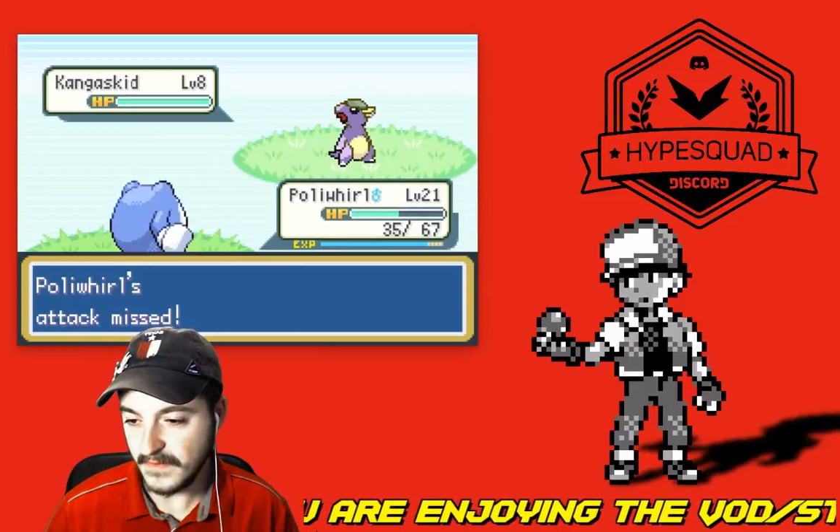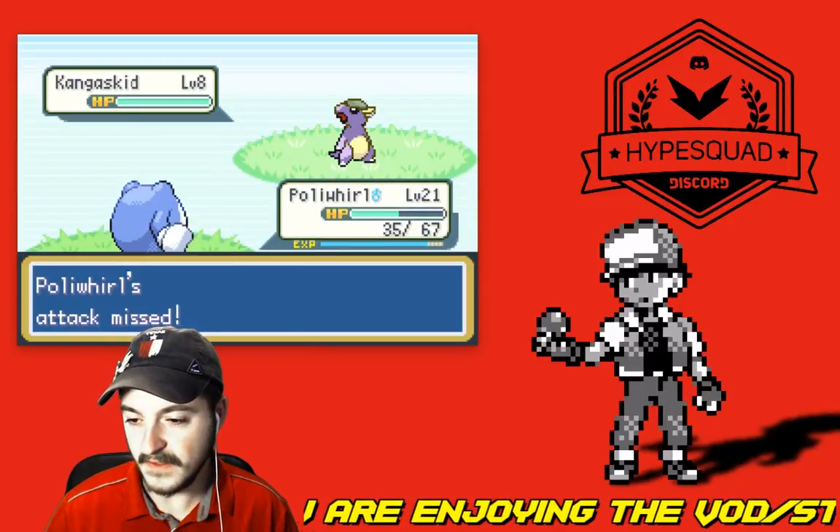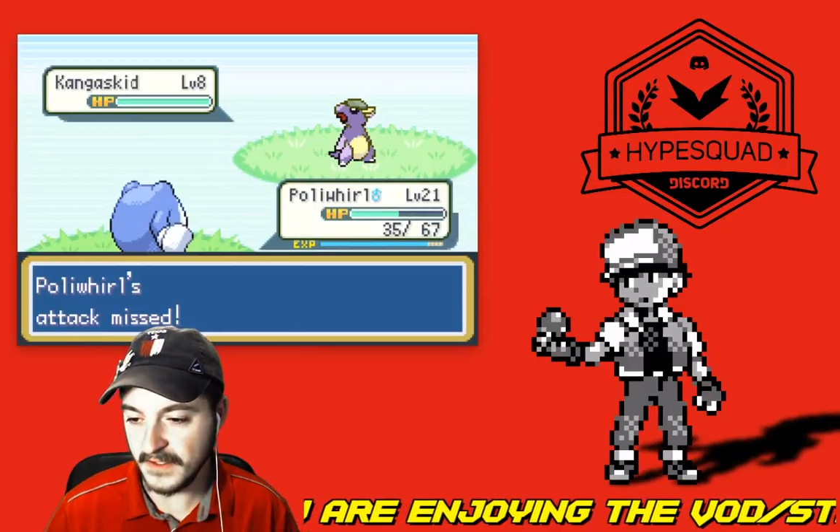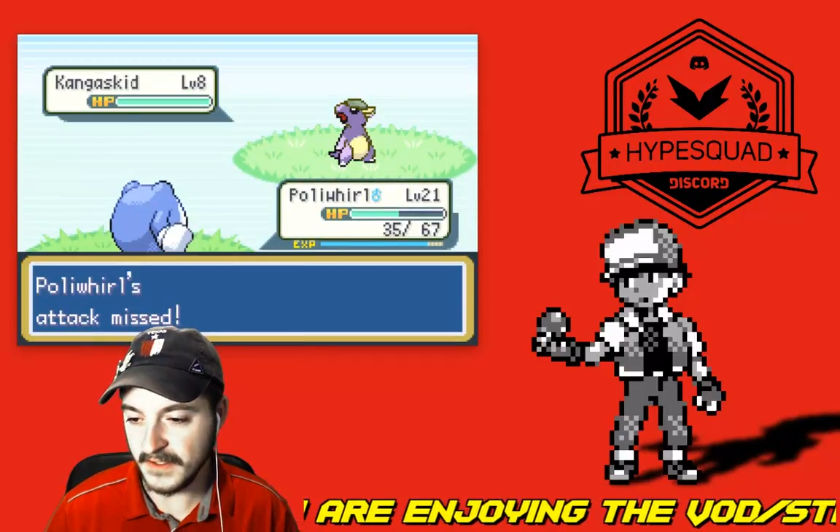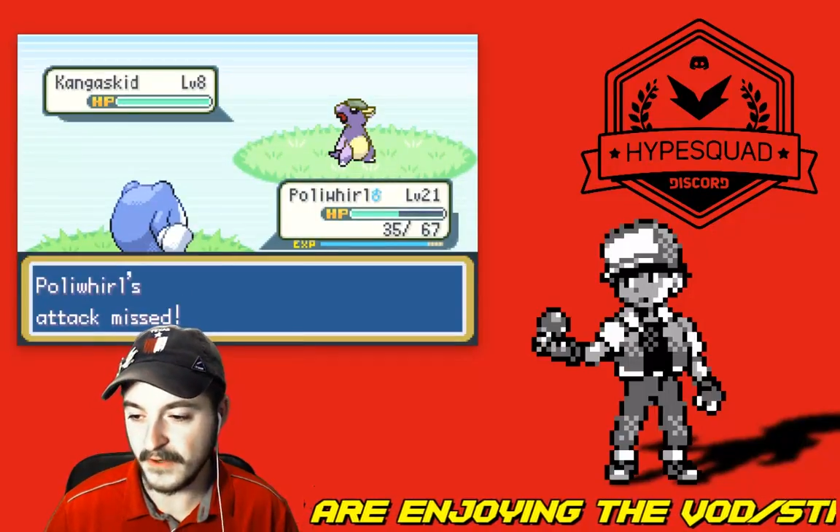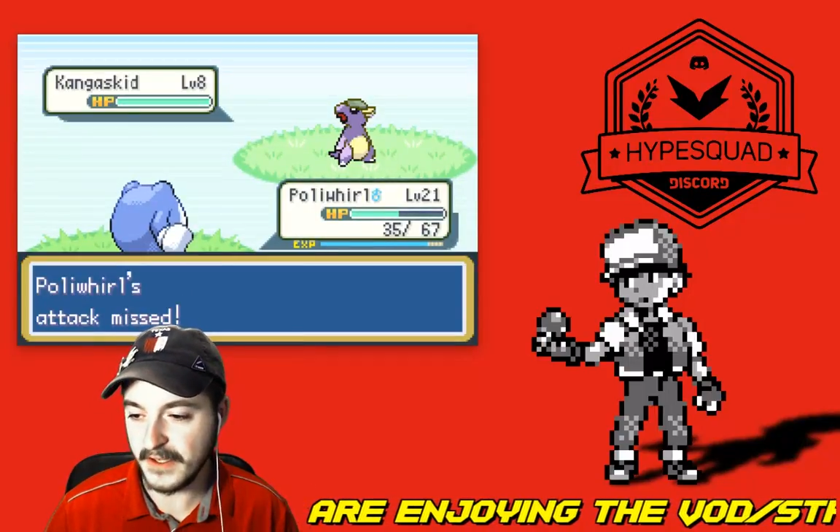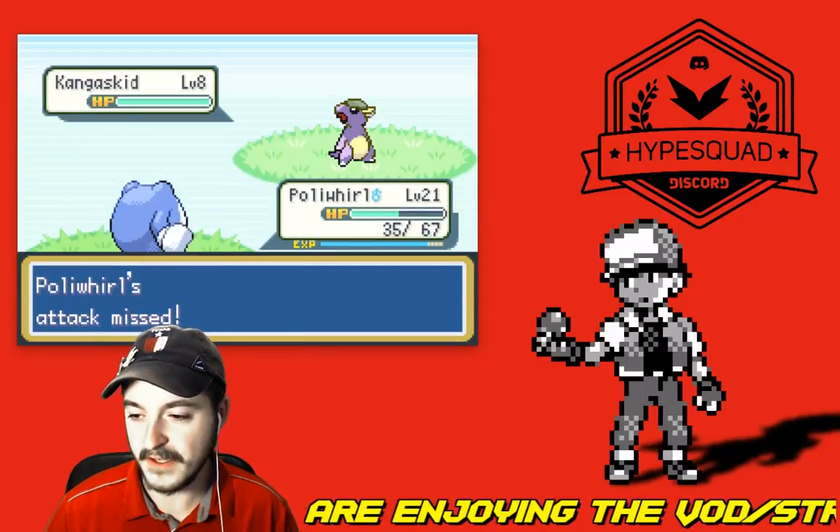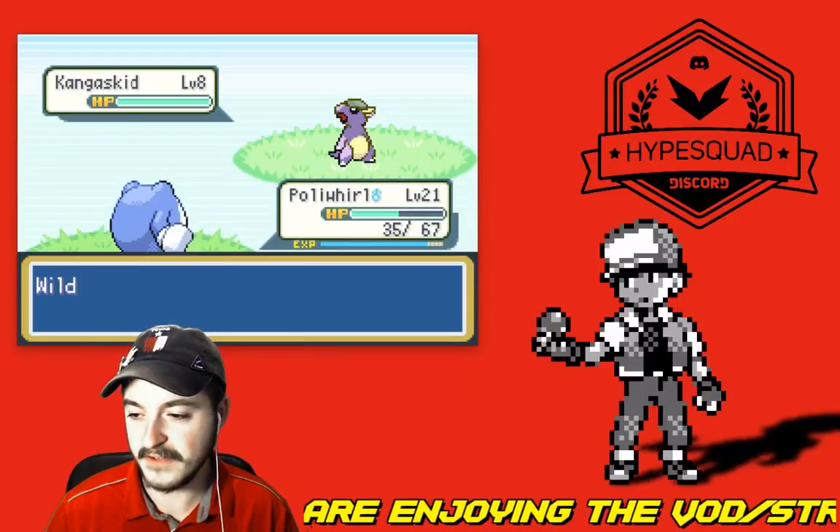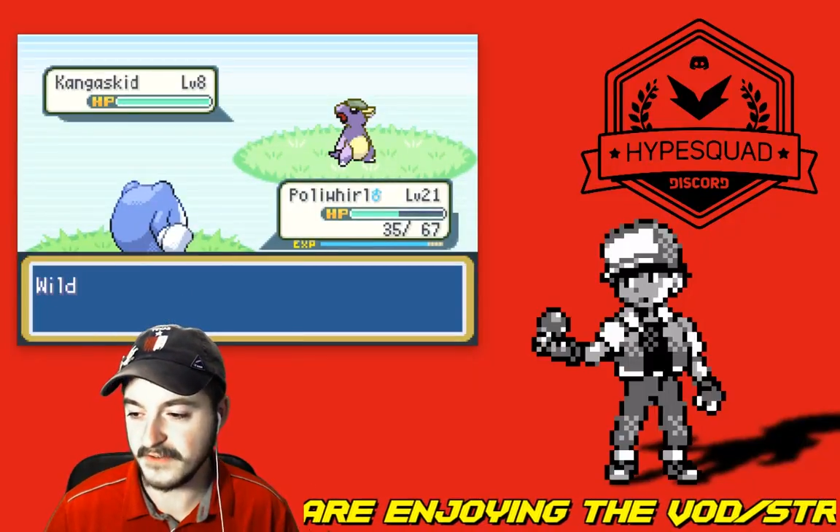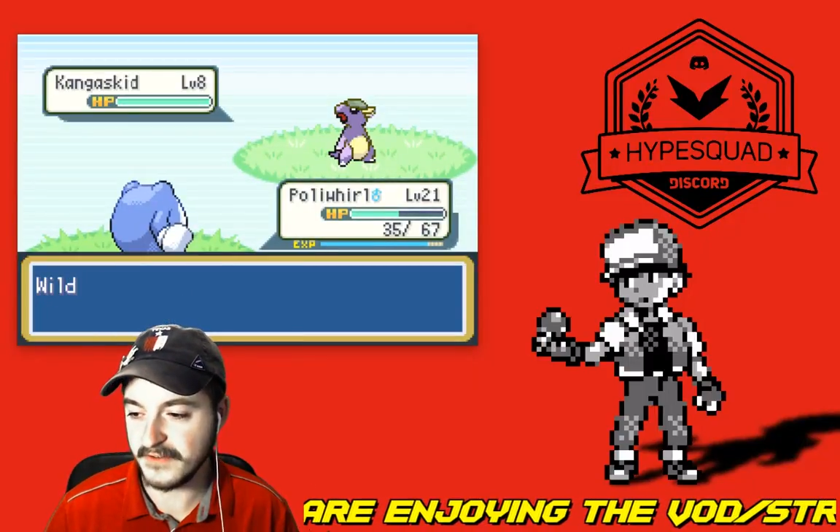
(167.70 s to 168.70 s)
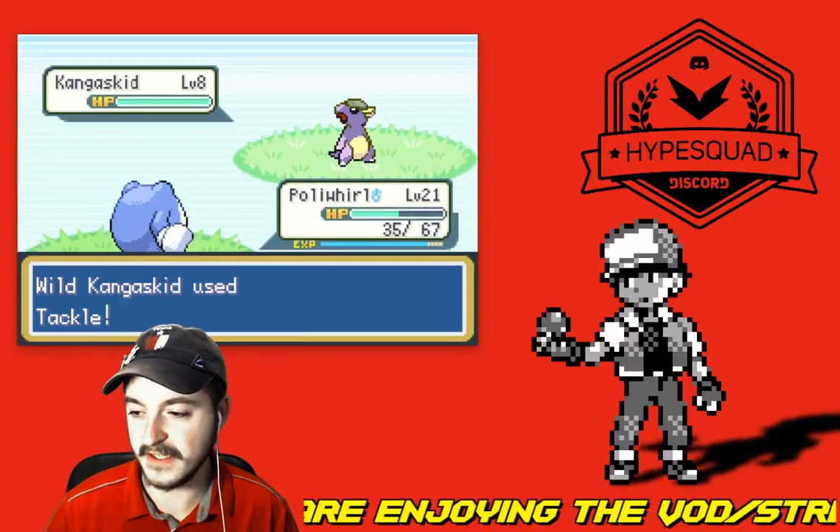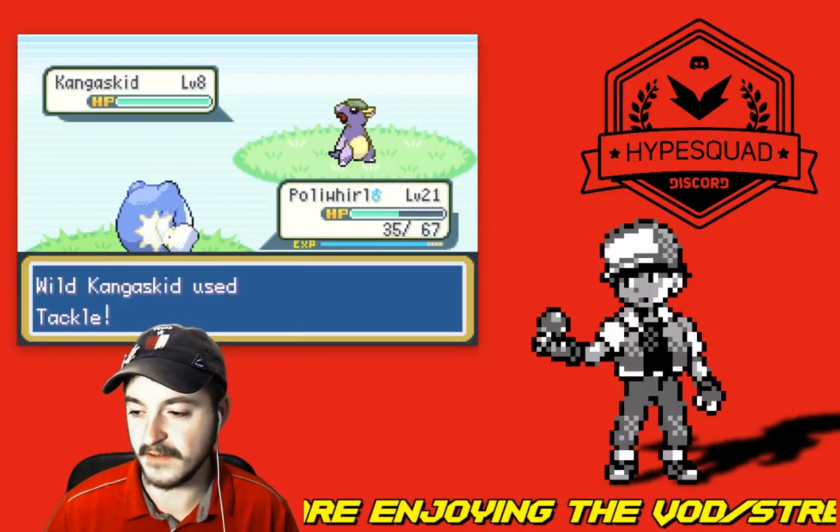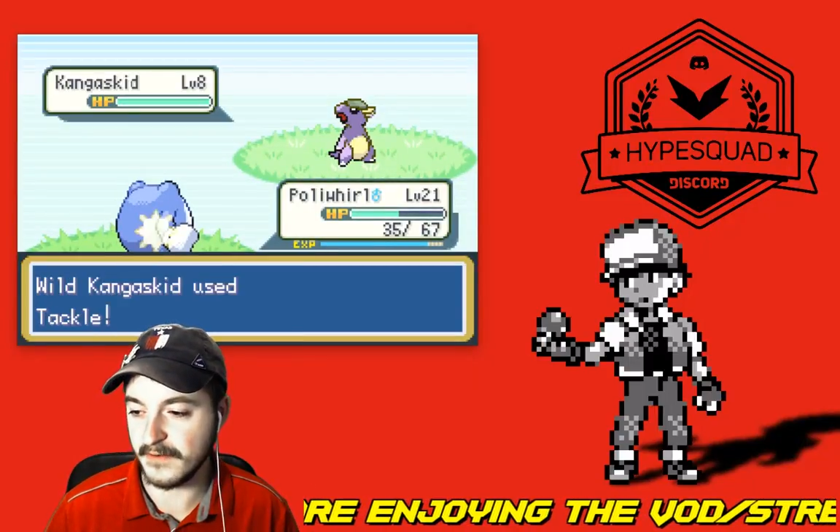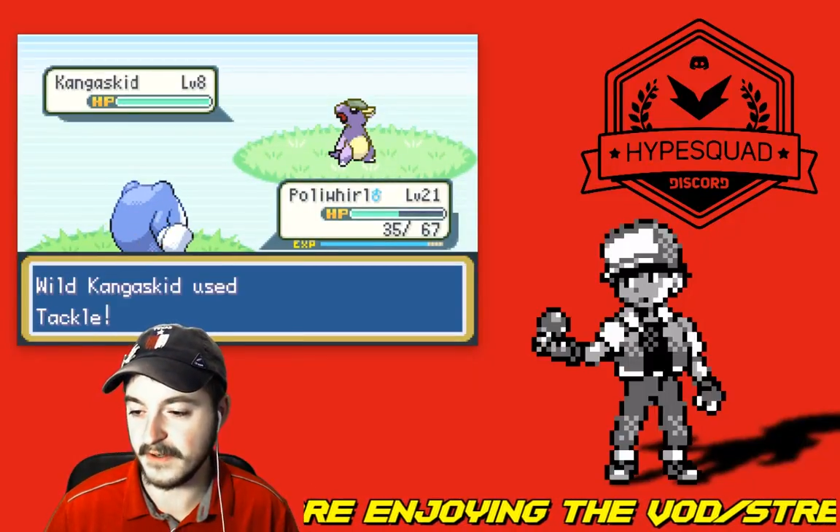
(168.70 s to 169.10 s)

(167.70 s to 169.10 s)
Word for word: It's quite interesting. I want